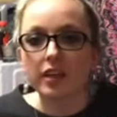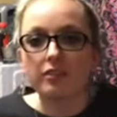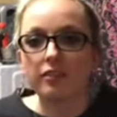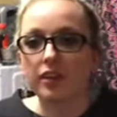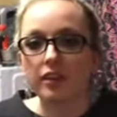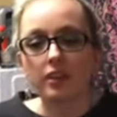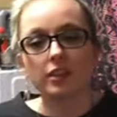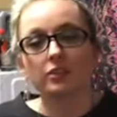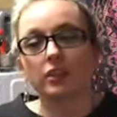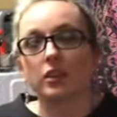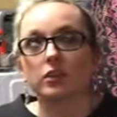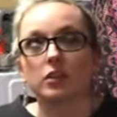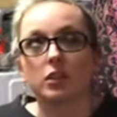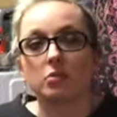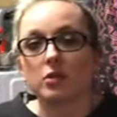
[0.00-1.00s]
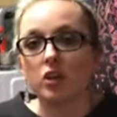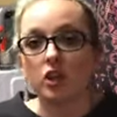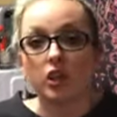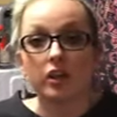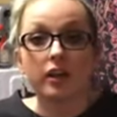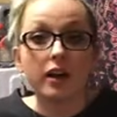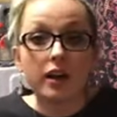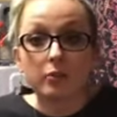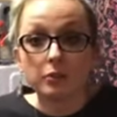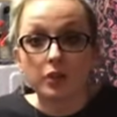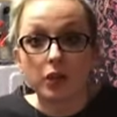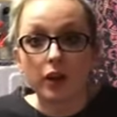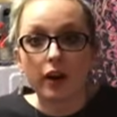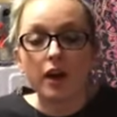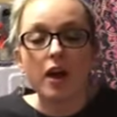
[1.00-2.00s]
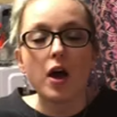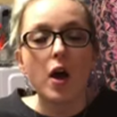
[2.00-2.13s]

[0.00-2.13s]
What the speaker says: I feel like this video is gonna be shit. I'm sorry.